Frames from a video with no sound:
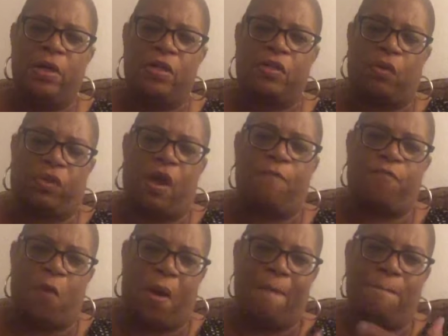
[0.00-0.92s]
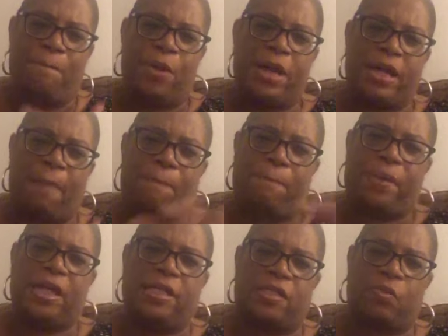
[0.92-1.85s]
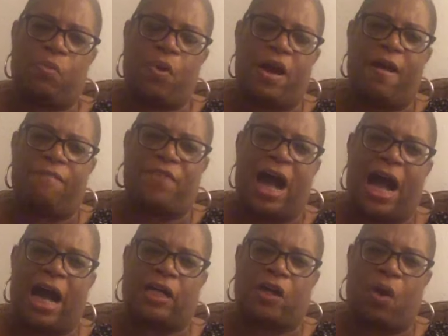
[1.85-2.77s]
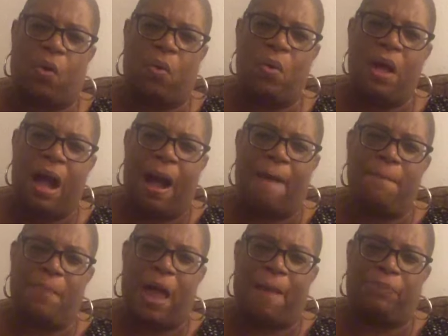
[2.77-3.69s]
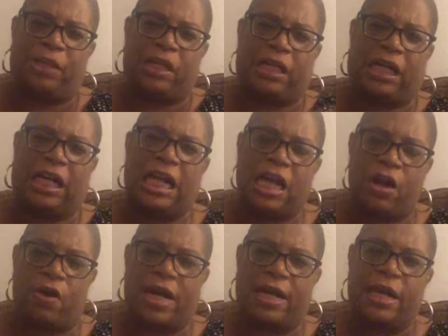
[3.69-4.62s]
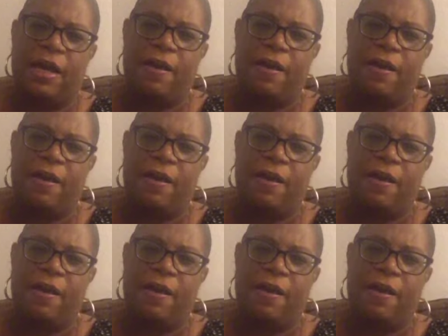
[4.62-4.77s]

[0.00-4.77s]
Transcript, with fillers: So therefore, I'm bringing peace wherever I go. I'm, I'm declaring